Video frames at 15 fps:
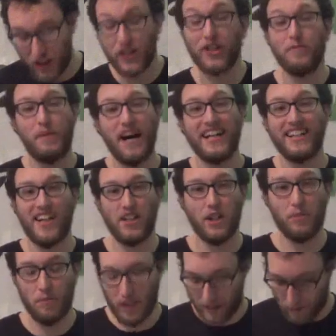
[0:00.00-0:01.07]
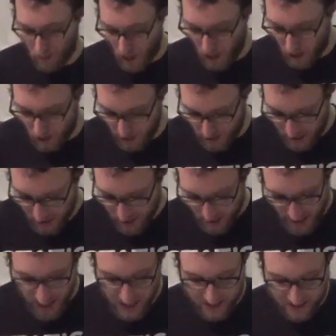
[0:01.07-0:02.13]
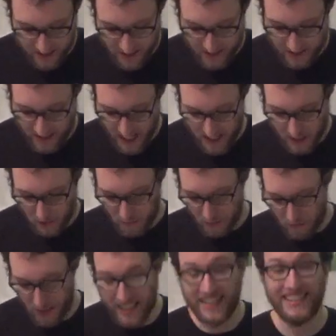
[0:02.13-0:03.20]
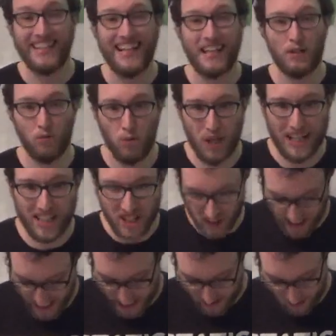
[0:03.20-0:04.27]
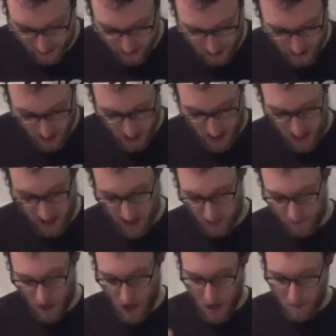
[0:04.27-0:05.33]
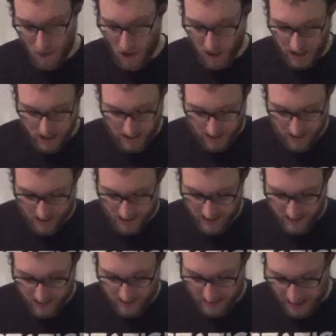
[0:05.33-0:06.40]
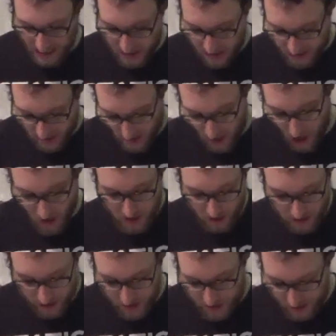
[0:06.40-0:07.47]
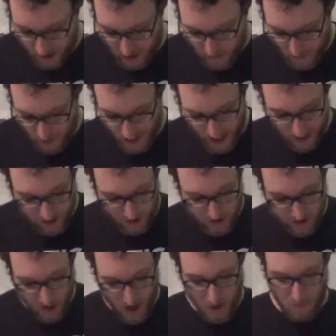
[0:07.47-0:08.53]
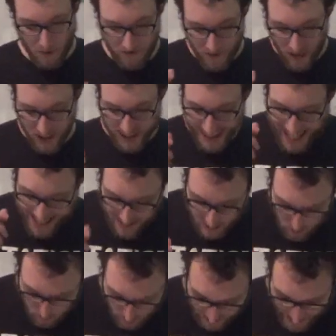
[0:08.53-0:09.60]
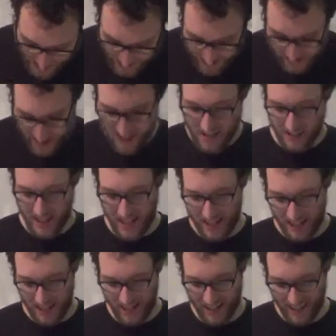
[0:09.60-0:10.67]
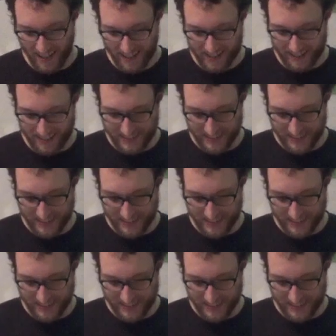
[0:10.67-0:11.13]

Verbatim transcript: "Goodbye Yellow Brick Road" is said to be written in witch language. Um, Mark teaches also teaches us about Elton's perverted escapades, like. Uh,